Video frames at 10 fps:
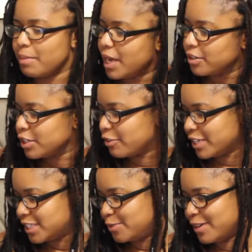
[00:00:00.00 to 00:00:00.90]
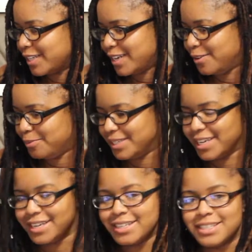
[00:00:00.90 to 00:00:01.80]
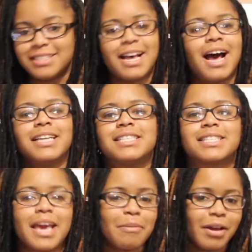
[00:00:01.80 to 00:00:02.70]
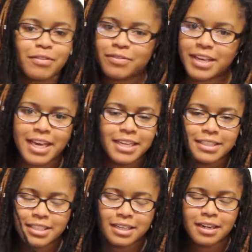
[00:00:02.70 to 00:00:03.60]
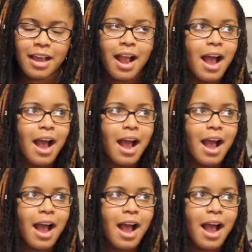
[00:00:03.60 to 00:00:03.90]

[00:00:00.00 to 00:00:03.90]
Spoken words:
My hair look crazy right now because I just came back from vacation.